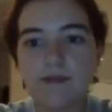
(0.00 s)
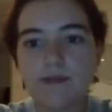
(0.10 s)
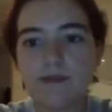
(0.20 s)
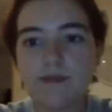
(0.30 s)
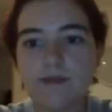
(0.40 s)

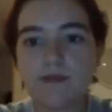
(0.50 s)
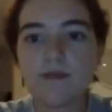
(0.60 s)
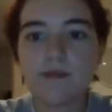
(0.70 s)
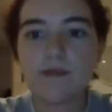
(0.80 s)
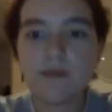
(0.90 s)

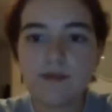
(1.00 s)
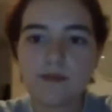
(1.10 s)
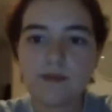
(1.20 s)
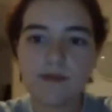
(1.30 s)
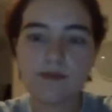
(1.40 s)

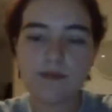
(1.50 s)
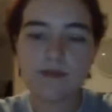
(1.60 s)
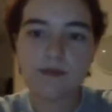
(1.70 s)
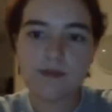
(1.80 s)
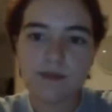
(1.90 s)

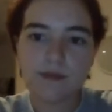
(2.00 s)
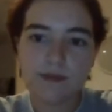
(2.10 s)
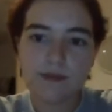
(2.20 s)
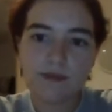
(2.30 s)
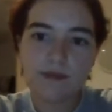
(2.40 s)

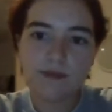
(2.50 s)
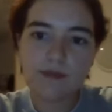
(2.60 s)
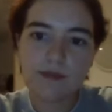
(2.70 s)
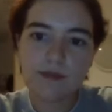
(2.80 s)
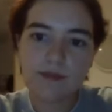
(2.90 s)

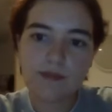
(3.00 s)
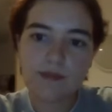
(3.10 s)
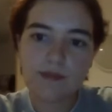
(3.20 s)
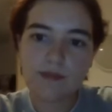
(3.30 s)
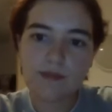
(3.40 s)

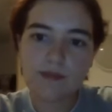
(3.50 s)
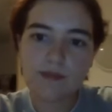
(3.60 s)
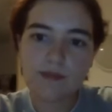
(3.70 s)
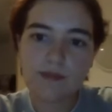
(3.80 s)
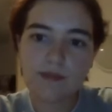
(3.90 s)

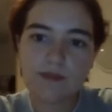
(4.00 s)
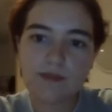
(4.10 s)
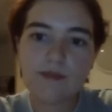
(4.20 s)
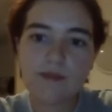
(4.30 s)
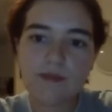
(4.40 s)

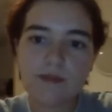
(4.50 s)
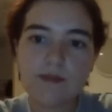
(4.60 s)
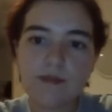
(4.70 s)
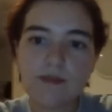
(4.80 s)
No words are spoken by the person on screen.